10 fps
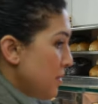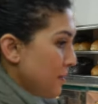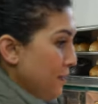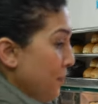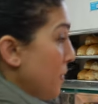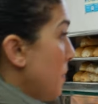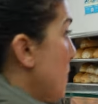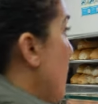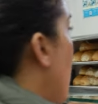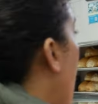Anything
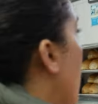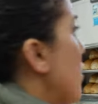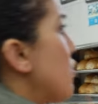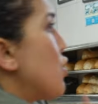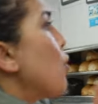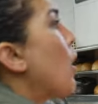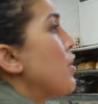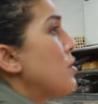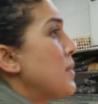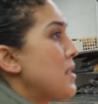else? Uh, two
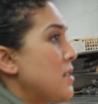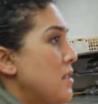waters, please.